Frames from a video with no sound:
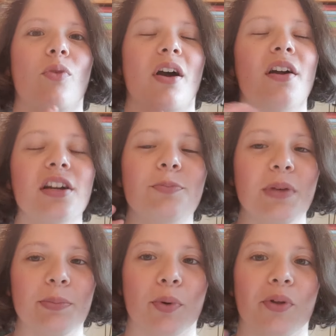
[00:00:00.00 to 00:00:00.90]
heard
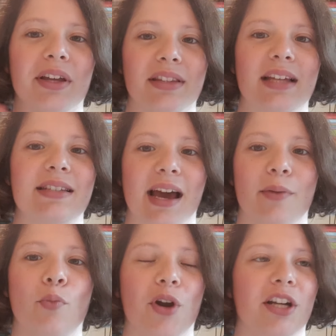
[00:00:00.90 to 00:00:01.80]
people in that
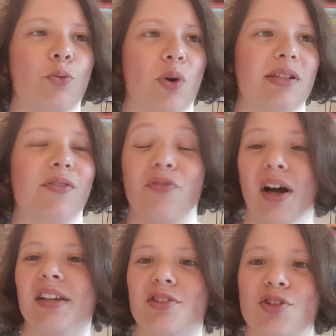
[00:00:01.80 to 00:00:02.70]
time where it was
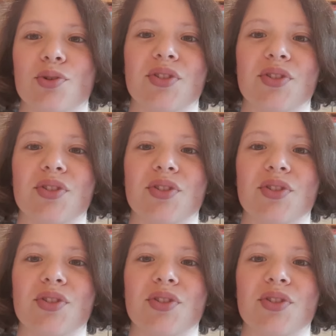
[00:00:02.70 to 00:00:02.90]
fun to